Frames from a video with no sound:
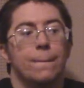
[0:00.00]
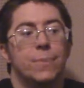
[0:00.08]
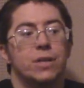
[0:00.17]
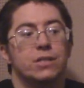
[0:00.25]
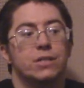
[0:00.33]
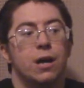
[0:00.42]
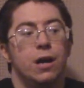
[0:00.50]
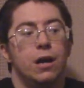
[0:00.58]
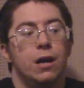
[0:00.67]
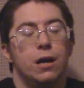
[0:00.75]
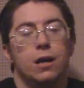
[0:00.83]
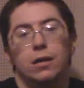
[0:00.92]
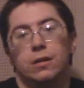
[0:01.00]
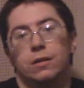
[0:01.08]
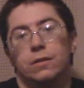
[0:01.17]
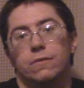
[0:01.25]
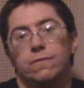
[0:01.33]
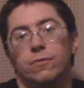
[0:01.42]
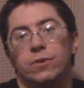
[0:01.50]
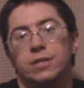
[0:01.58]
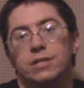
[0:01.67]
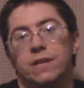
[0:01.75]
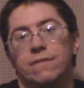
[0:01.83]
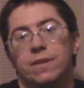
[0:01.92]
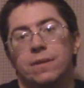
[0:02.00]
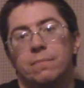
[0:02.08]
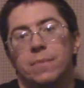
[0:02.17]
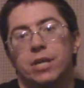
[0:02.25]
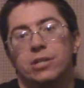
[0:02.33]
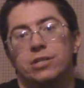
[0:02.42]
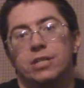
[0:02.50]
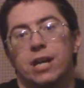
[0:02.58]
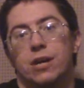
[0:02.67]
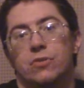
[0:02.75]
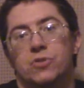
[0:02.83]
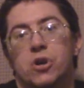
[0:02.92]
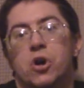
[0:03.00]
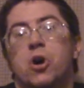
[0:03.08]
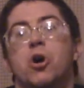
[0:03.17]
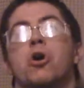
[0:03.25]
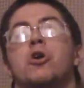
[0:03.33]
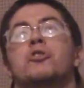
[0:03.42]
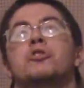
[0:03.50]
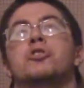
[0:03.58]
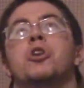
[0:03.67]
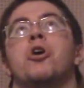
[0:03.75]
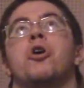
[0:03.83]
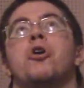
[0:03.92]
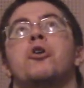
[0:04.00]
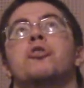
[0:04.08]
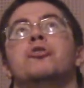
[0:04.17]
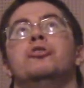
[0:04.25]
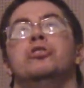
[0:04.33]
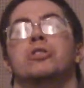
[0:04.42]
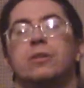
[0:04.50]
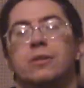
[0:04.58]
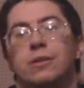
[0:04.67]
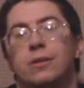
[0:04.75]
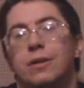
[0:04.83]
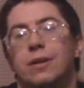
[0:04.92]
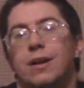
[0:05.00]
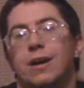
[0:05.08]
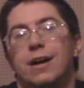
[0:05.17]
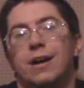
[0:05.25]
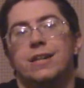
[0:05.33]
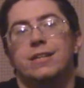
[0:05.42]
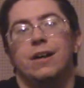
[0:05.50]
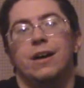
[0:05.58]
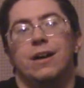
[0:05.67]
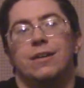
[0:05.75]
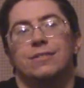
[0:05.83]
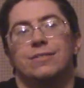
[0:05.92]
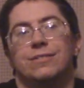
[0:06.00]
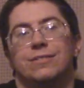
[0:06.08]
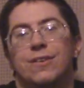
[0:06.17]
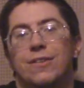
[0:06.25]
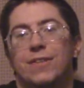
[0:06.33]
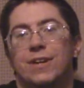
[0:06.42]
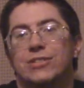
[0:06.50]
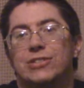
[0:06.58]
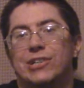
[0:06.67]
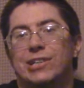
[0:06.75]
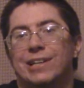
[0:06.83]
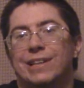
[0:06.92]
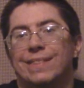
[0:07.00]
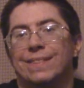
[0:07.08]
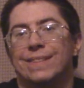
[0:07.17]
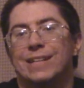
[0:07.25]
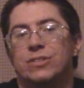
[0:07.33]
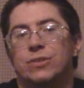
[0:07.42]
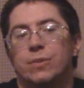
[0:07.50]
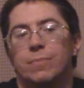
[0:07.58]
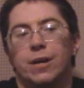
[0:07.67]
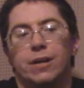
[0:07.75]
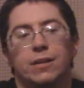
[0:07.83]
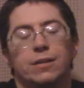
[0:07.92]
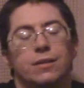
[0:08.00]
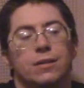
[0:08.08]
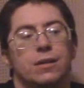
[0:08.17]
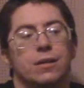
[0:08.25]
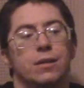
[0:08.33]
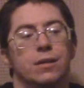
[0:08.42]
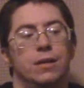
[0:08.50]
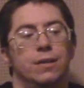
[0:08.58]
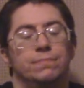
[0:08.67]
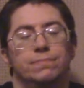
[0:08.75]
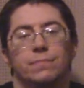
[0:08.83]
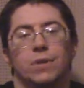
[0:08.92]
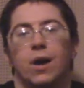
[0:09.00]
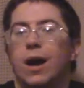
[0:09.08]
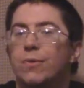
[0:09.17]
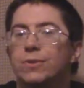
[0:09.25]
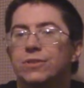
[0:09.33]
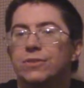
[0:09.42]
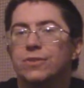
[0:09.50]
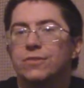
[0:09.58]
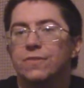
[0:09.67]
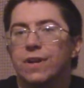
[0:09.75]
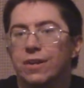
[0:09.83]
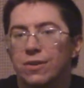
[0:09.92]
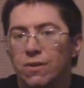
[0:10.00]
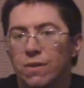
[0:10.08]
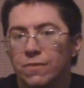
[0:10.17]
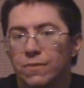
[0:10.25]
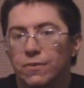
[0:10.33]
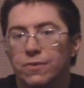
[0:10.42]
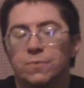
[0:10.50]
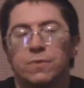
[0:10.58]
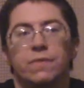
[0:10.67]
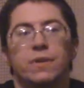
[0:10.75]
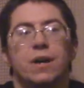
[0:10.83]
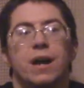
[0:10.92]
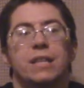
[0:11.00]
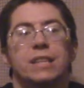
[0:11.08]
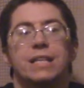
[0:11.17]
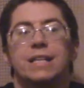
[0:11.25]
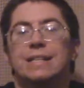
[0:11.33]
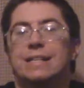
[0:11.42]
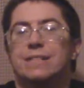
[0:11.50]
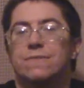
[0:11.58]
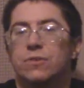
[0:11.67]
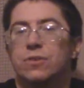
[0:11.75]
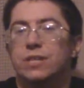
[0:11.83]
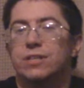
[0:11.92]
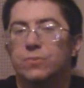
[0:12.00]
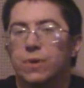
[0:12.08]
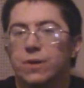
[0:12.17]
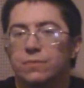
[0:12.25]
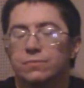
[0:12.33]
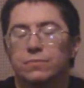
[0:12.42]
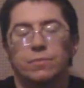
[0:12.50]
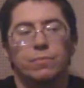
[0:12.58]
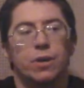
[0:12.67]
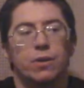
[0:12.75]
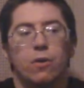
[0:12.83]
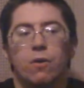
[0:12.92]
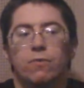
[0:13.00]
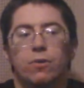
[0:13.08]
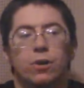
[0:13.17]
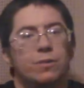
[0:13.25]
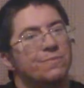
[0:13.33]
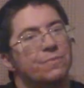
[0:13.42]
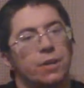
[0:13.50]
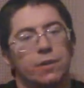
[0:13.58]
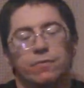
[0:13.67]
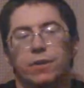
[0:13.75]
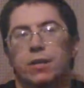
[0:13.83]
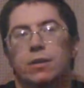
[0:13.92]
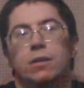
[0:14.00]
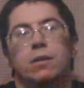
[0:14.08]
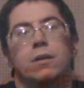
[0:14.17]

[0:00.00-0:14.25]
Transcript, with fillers: But, uh, 47 meters down, uncaged. I, uh, don't think it's good. Let's talk about it. Um, I wasn't a huge fan of the first movie. I think it did its few things well, but overall, not a fan.